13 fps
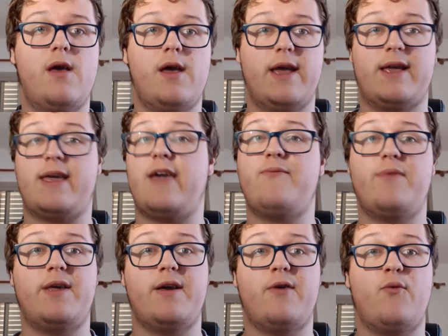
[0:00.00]
It gave
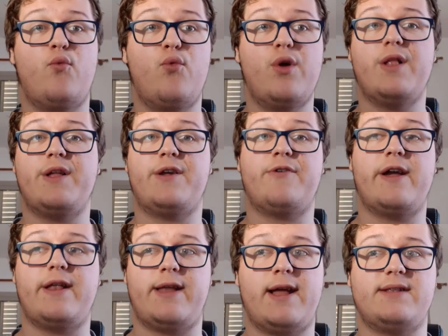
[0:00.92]
me a really
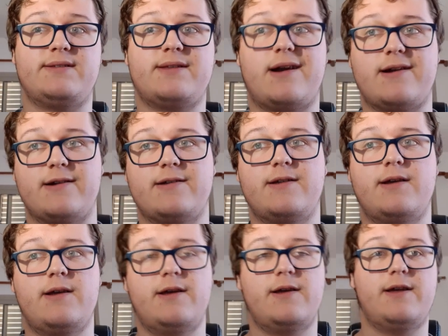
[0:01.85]
great head start
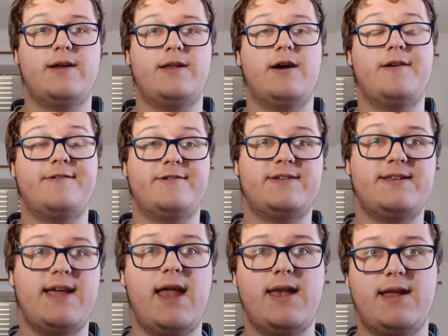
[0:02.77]
in
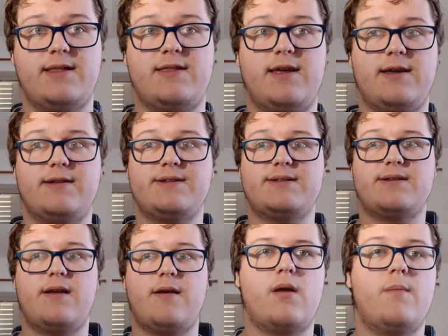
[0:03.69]
understanding things.
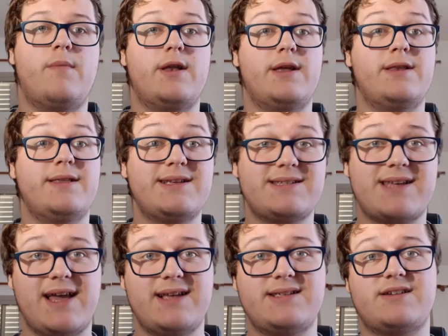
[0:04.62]
But in this
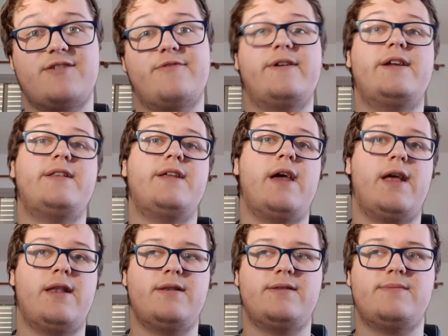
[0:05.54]
case, Korean
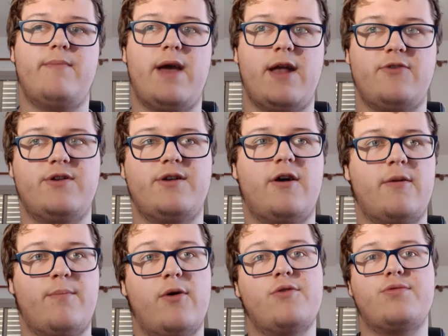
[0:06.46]
and Mandarin
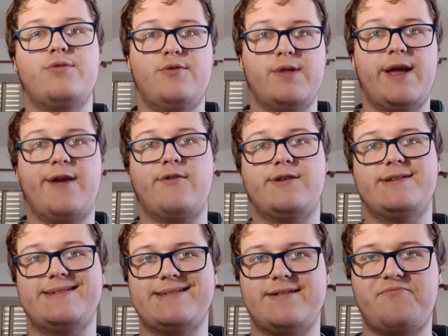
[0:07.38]
are both new
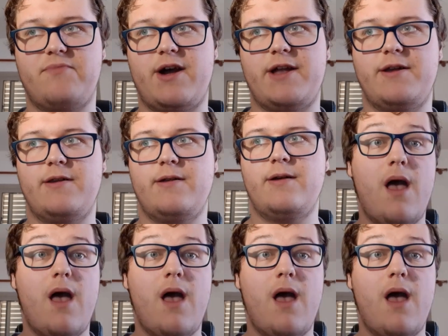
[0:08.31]
languages of mine.